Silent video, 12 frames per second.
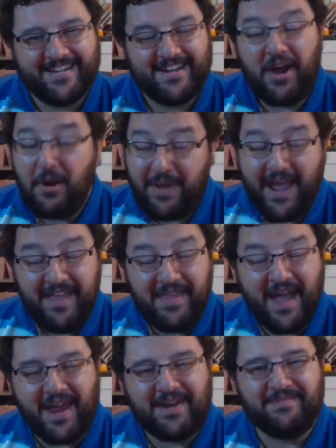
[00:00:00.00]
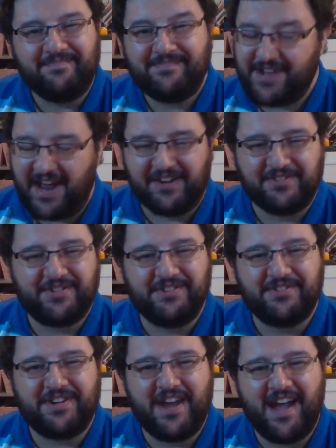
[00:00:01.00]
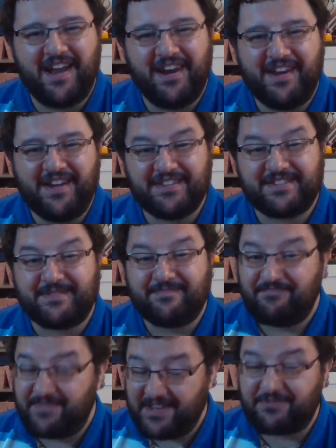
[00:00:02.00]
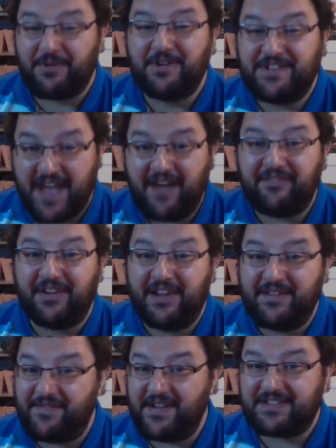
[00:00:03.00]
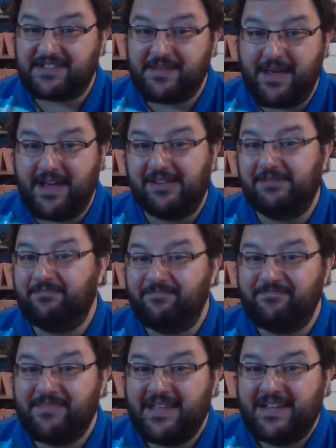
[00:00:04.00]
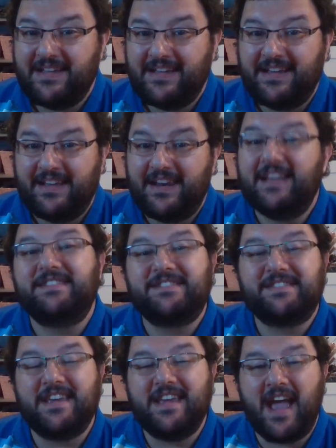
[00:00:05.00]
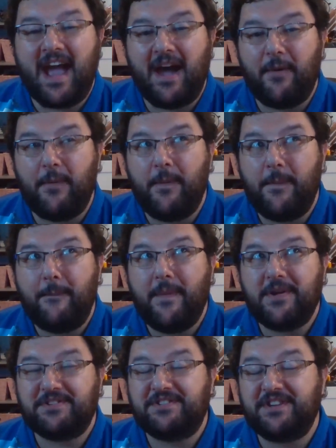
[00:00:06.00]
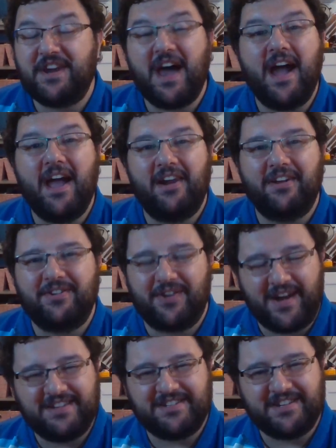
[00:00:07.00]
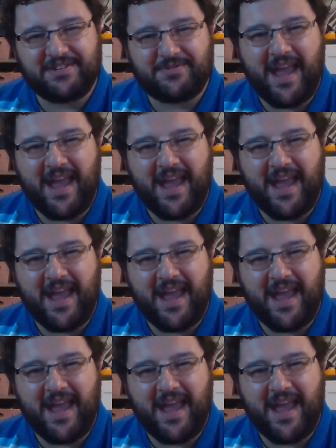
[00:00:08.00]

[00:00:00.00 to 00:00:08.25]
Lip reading: Okay then, dinosaur denial it is. This one definitely fits the bill. Let's see how much denial and craziness we